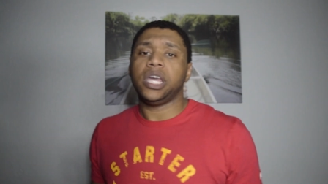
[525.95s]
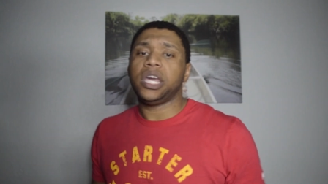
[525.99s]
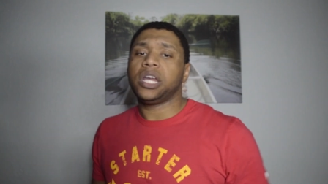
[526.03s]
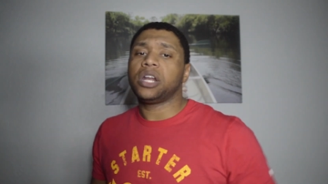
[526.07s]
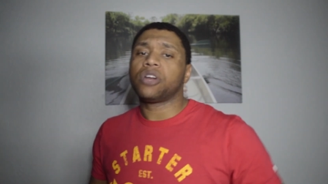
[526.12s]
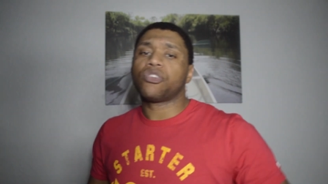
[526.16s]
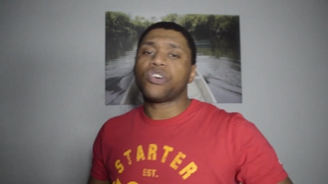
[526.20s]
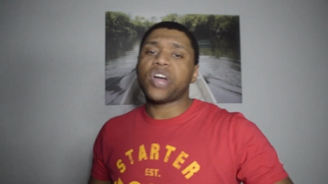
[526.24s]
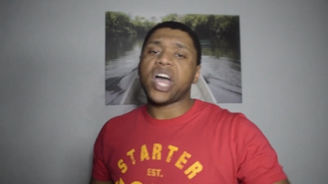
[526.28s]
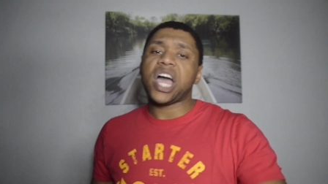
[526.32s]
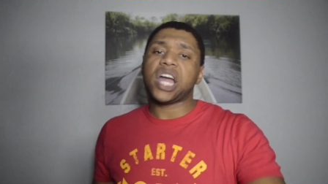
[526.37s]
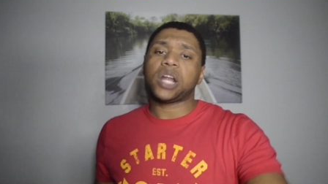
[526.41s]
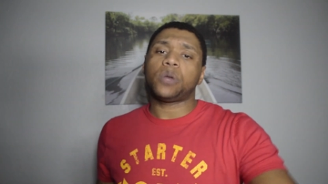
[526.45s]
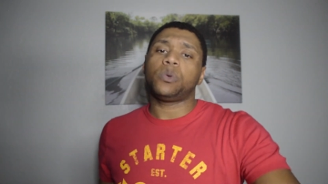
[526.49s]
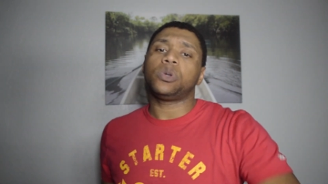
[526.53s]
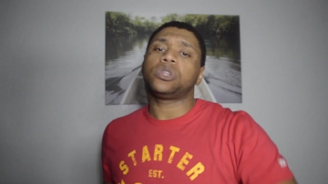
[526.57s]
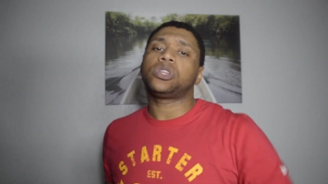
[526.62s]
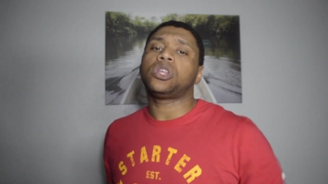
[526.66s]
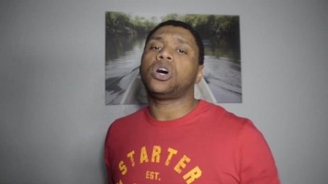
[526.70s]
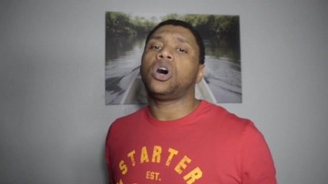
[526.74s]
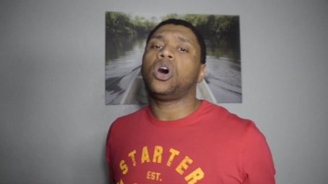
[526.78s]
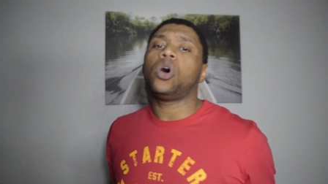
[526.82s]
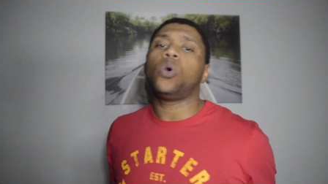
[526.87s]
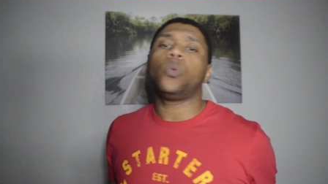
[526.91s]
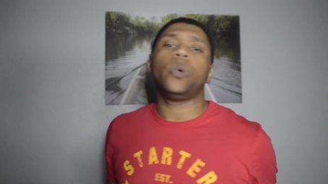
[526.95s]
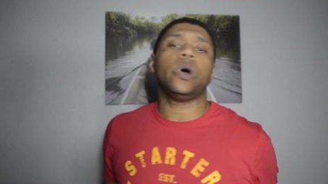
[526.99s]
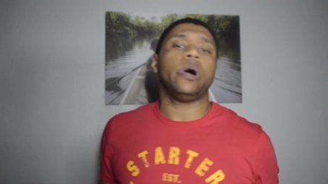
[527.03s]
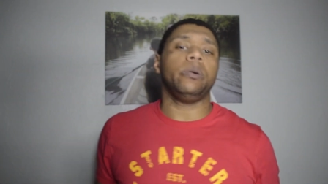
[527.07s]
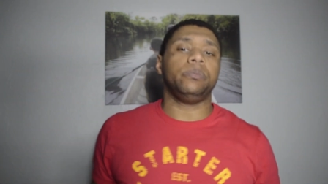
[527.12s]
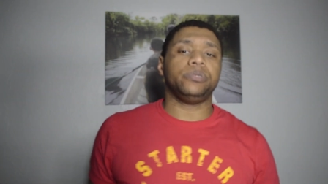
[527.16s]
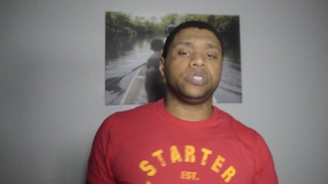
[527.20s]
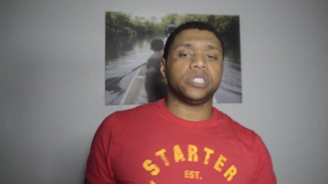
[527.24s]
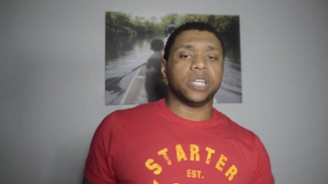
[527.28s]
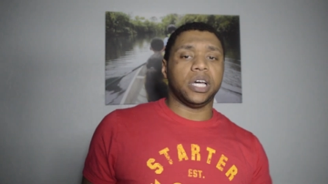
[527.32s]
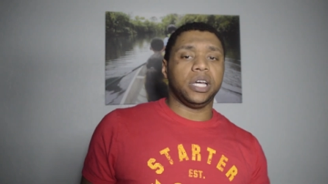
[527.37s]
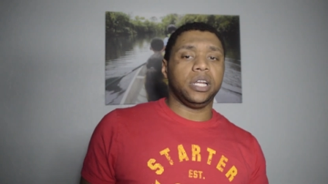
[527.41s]
Interact with the whole
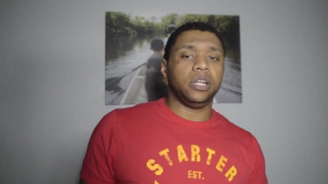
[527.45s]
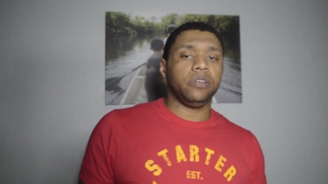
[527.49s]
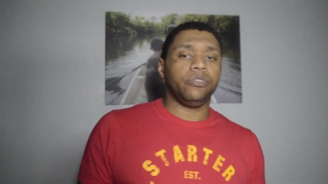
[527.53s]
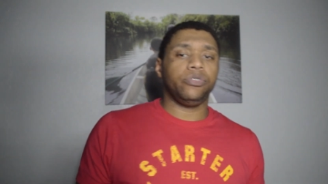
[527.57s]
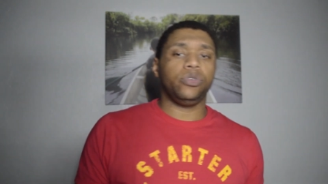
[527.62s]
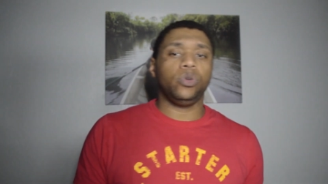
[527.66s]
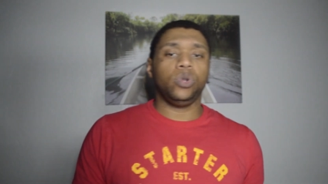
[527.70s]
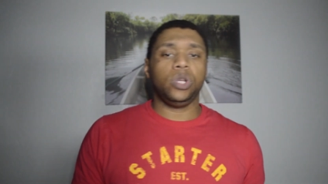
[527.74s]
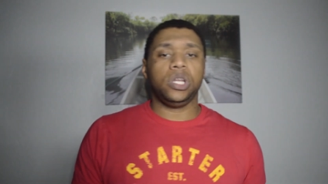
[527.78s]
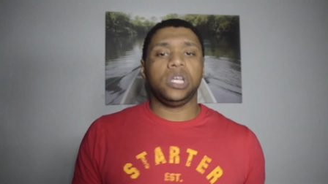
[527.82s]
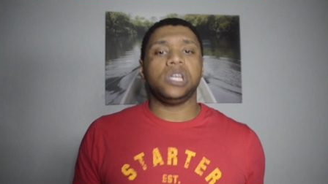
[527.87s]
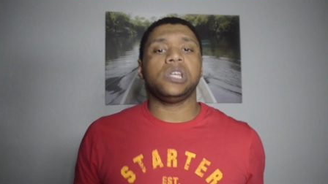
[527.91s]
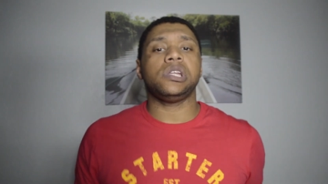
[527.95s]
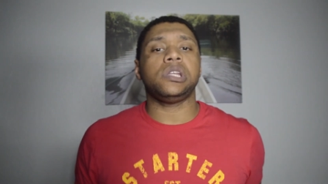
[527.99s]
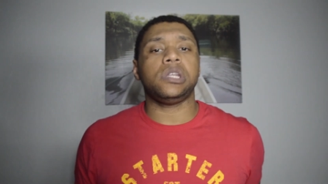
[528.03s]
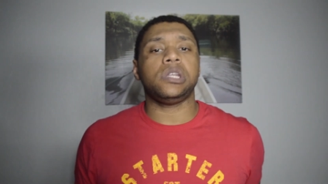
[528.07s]
website if you need